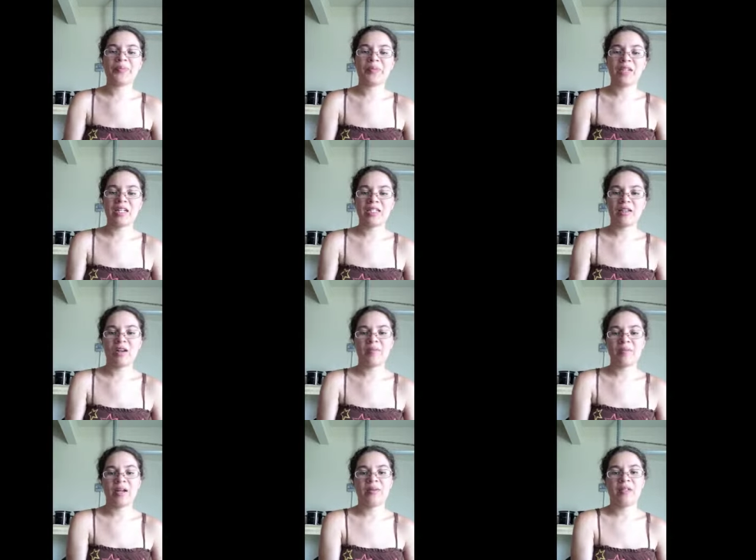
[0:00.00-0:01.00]
it's on
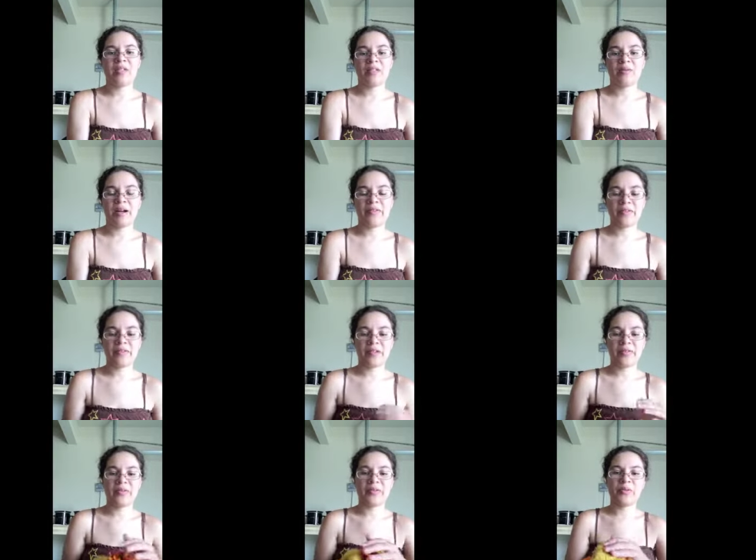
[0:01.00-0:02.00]
Ravelry
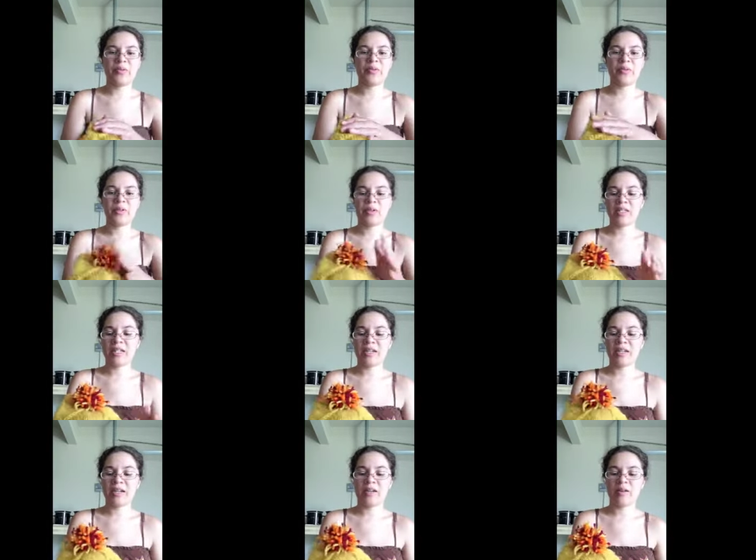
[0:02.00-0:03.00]
if you want to check
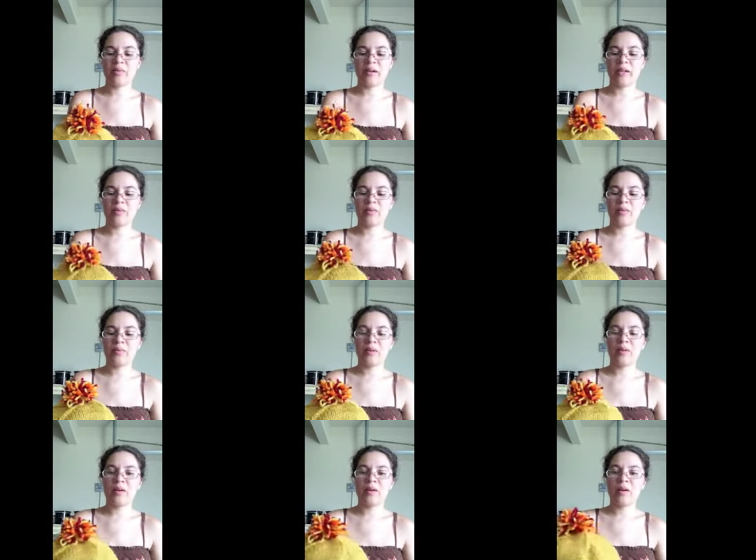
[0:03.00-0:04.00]
it out on my
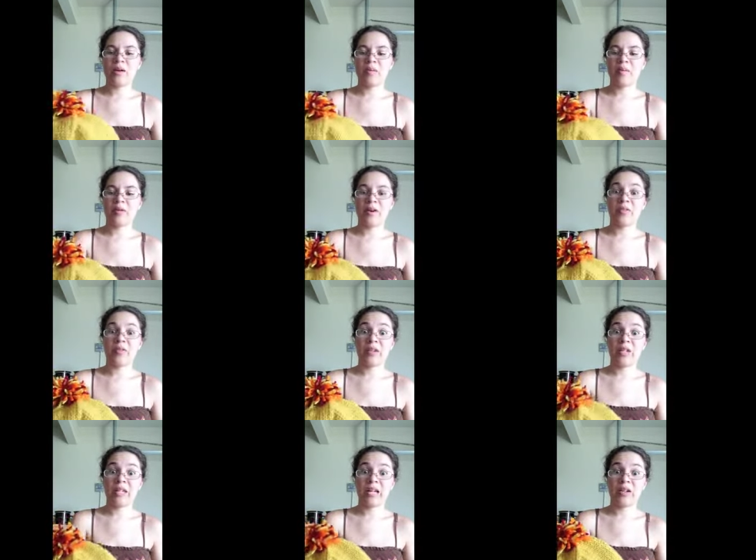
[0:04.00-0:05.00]

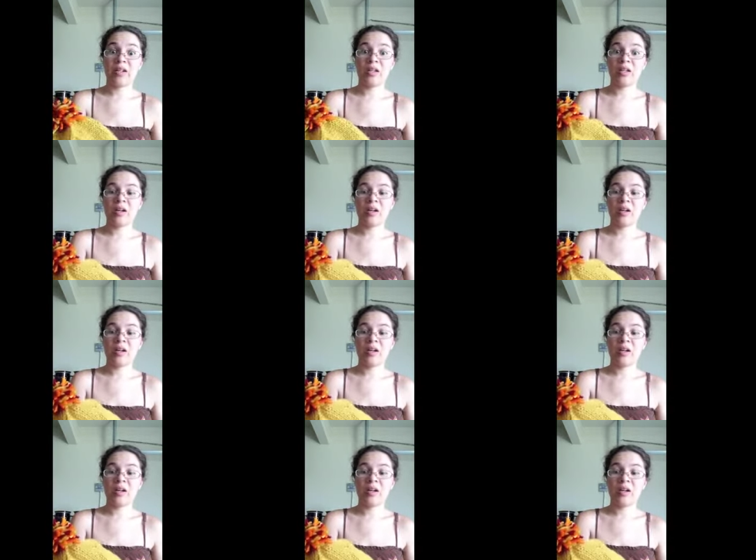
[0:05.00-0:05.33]
Ravelry account.